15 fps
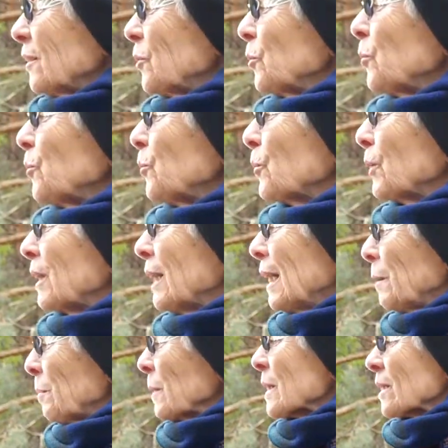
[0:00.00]
to
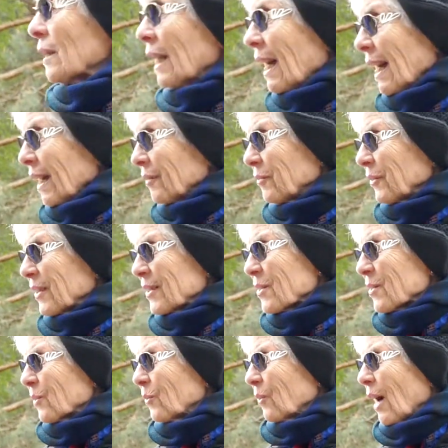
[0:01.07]
keep us alive.
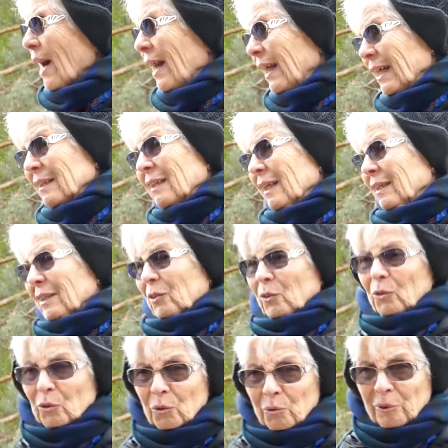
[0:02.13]
So I had nothing to
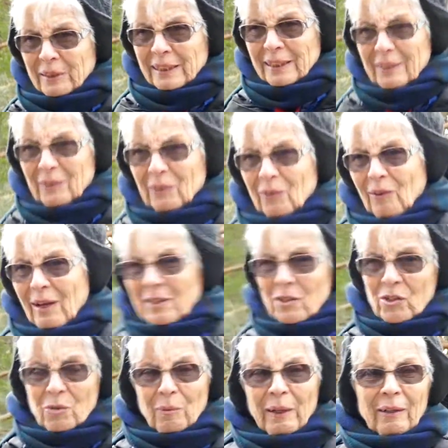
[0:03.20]
do with it, I
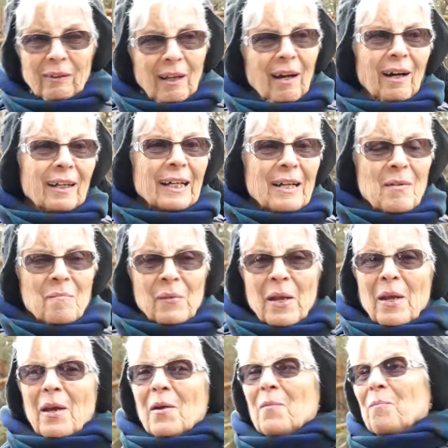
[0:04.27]
just went along.
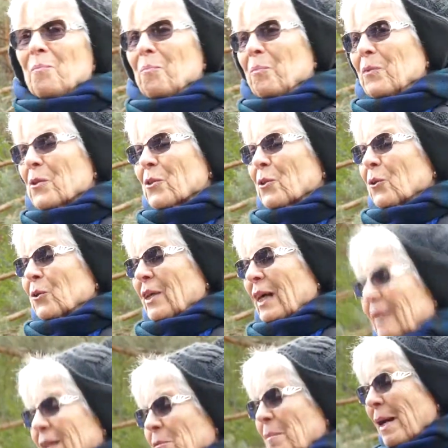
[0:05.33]
So
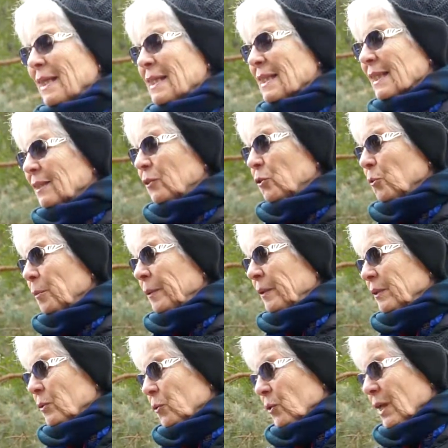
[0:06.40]
then the man said to